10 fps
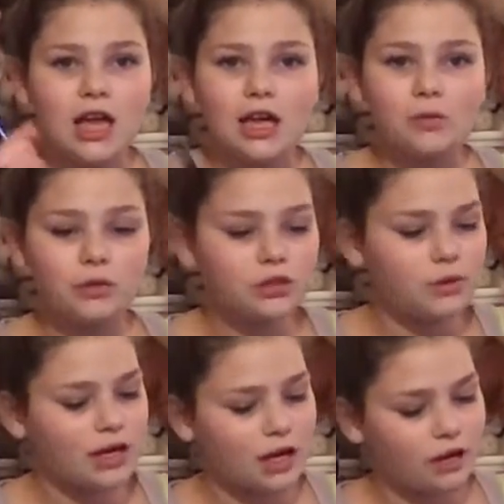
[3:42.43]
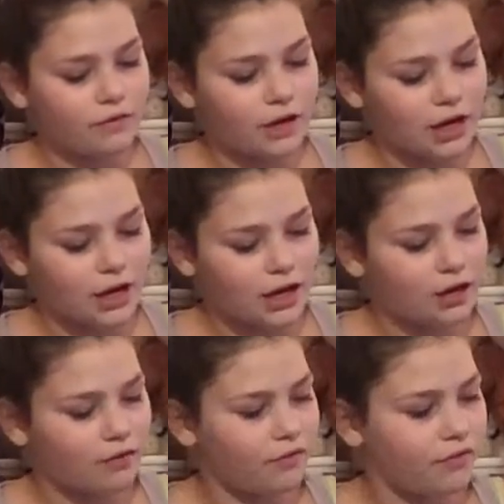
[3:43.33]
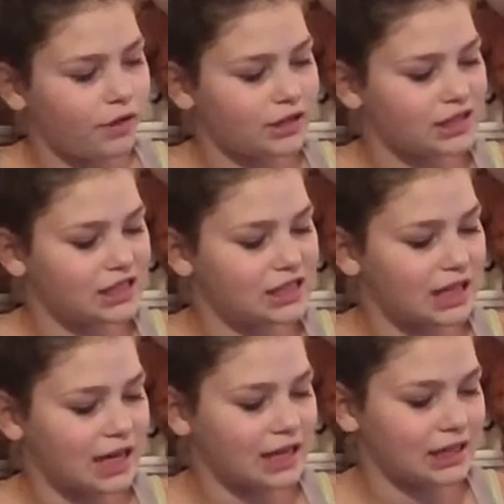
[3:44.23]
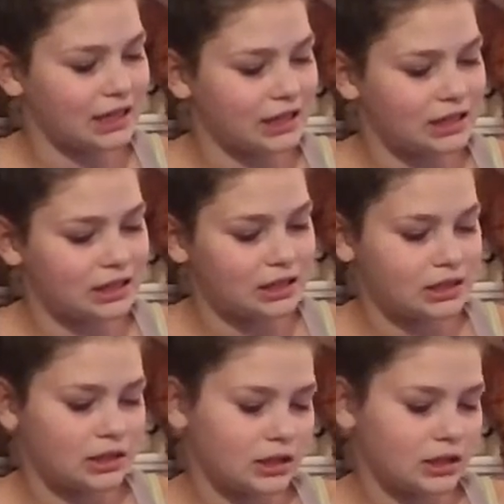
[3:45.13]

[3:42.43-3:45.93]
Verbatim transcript: And what do I have? I have a stylus